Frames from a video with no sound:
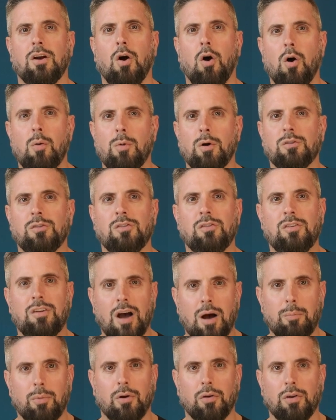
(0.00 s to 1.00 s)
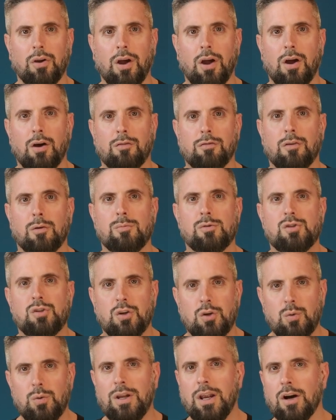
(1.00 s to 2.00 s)
had almost doubled from
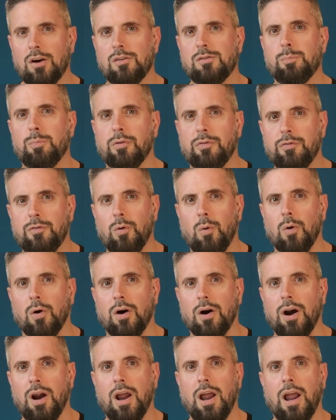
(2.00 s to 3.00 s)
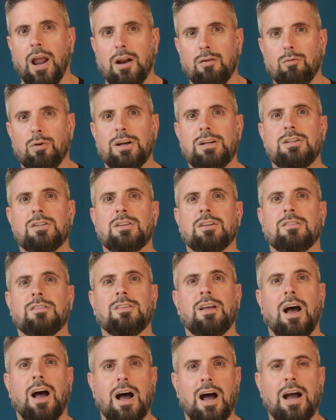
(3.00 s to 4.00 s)
2 years before and reached
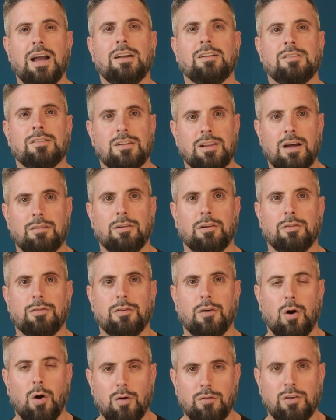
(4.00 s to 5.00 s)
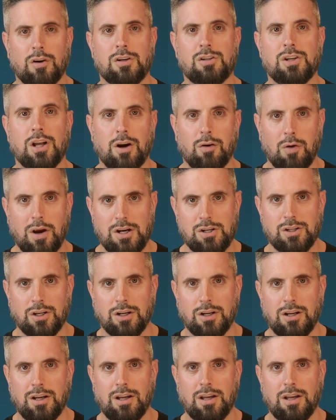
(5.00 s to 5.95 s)
its highest level for over a generation.